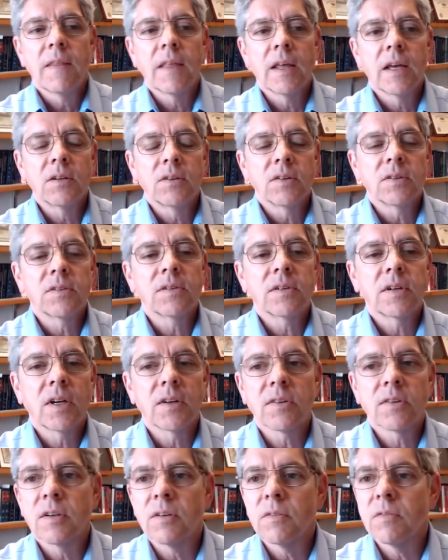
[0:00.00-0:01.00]
a
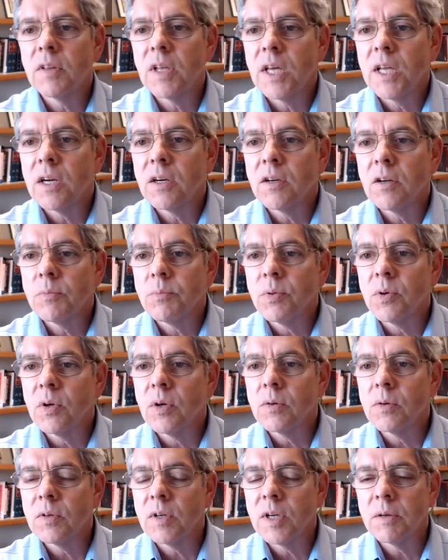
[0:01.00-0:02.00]
discussion of that in our
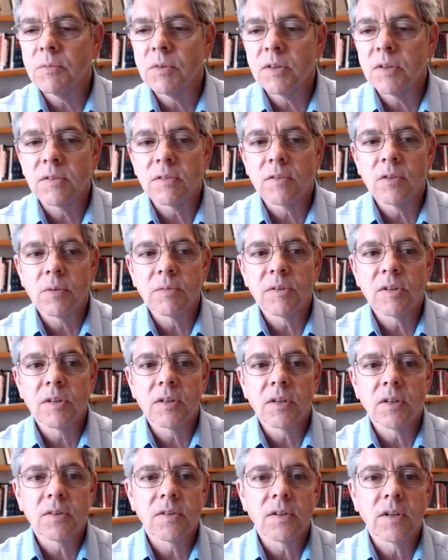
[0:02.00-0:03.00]
program
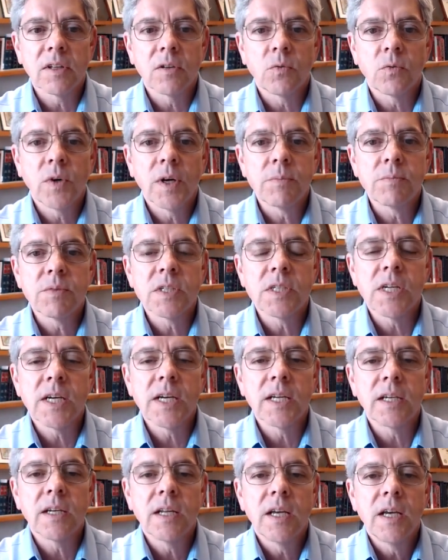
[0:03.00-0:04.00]
description that's on the
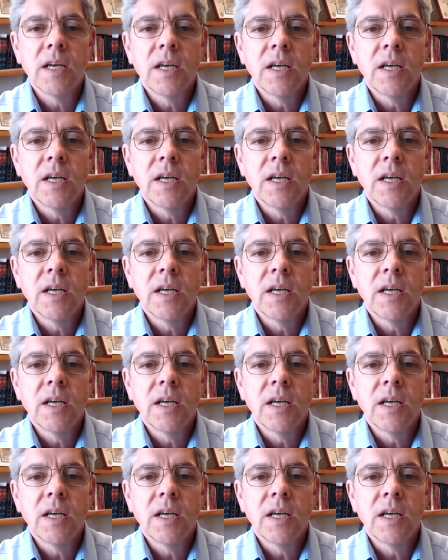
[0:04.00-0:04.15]
website.